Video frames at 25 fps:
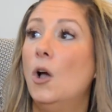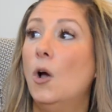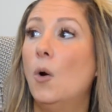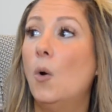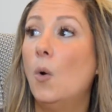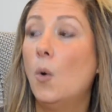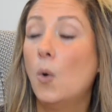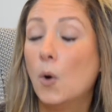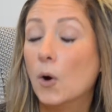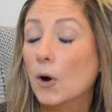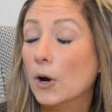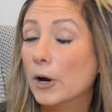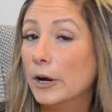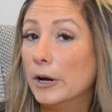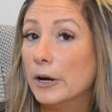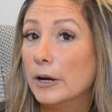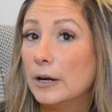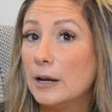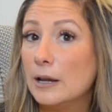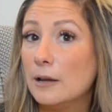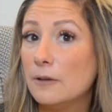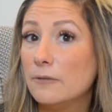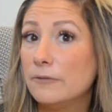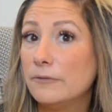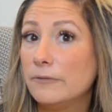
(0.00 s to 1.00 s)
Or
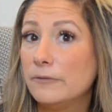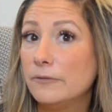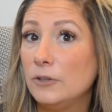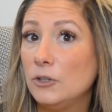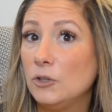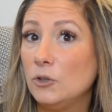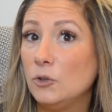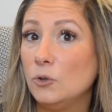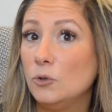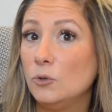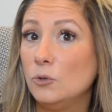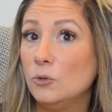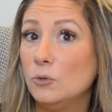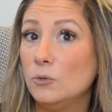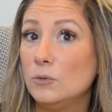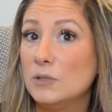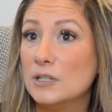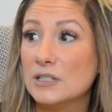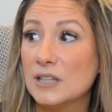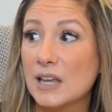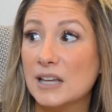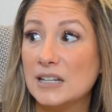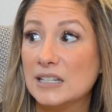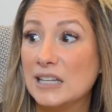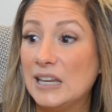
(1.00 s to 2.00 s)
if you
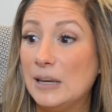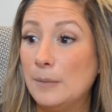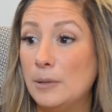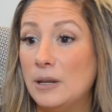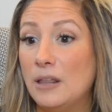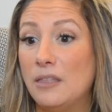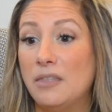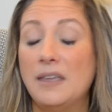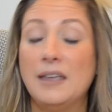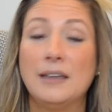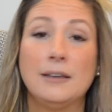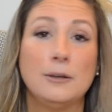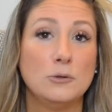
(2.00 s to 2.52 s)
decide to keep anything,